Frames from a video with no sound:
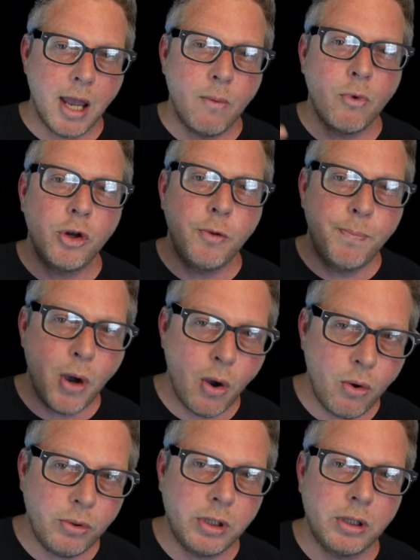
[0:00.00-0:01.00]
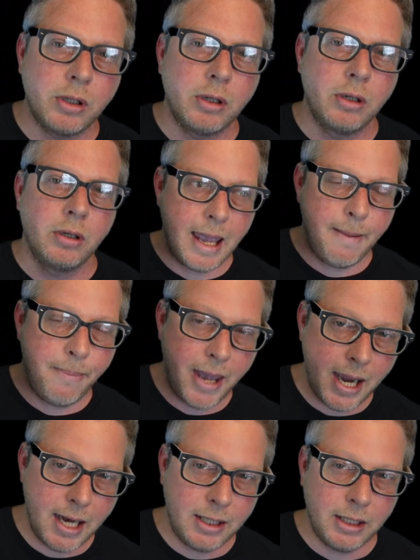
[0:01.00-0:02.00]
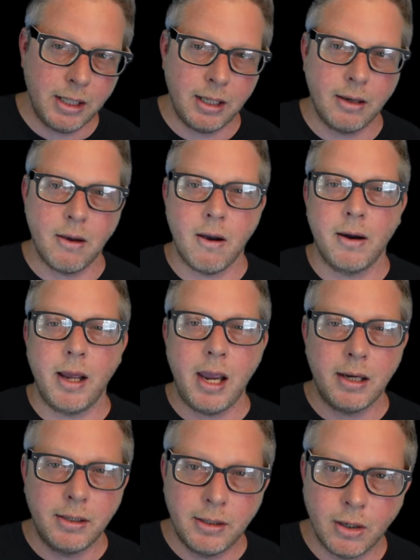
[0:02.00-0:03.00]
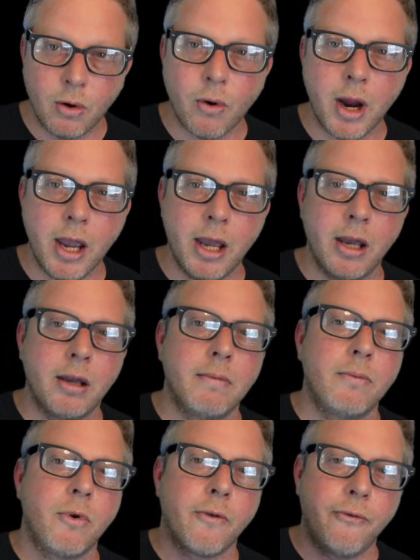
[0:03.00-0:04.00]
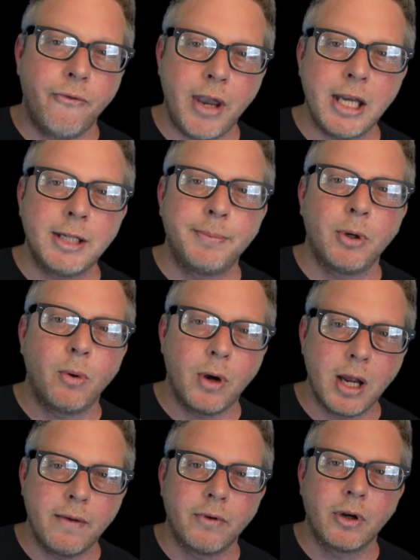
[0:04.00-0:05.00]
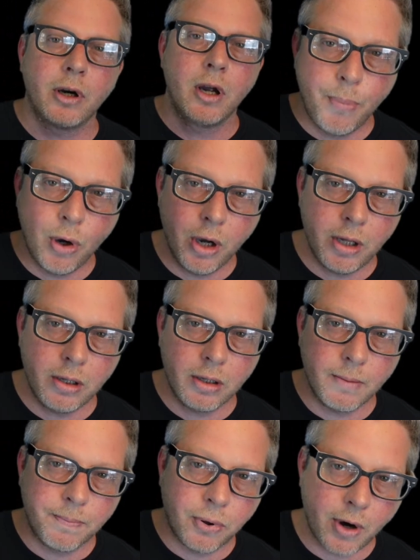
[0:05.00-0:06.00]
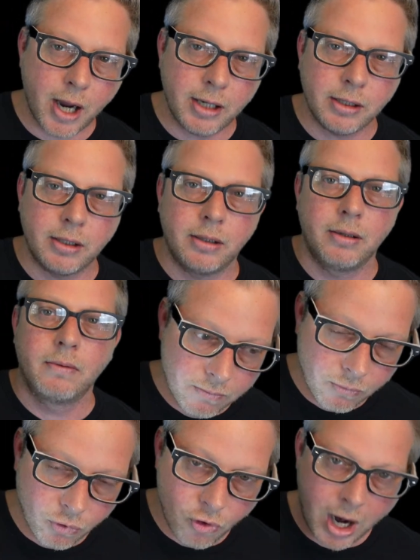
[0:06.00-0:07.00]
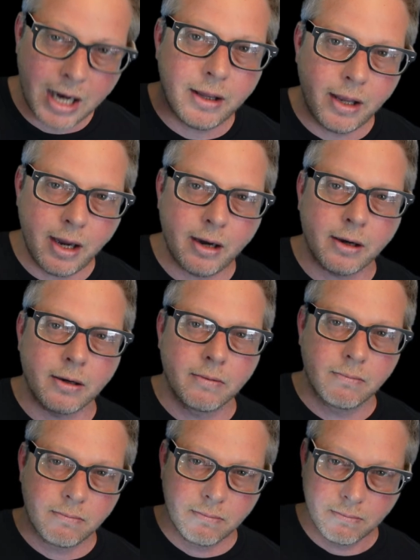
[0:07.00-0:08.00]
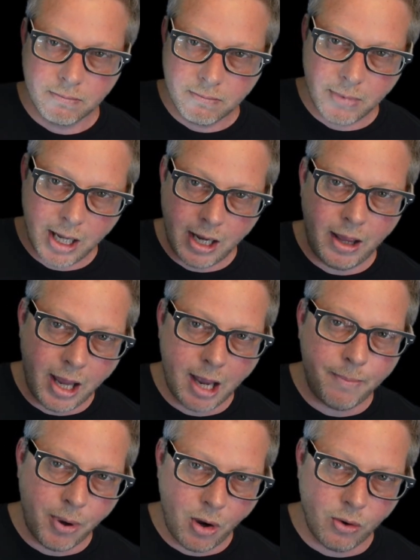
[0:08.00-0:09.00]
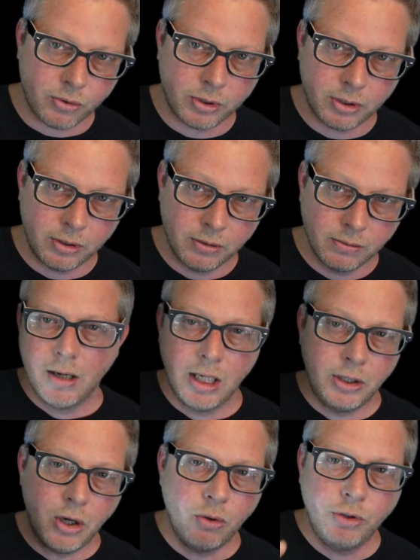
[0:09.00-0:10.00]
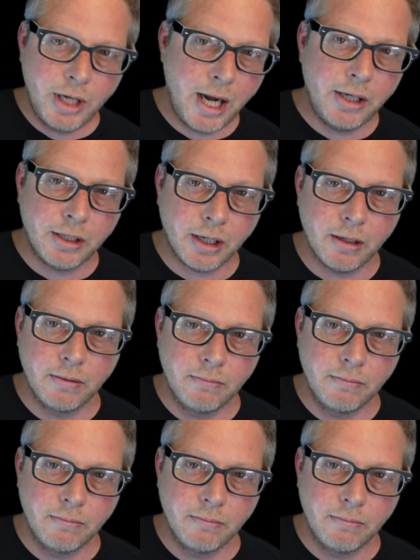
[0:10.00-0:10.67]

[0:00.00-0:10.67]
And when you post a painting on Instagram or Facebook, whatever, put the price right there in that post and don't change it.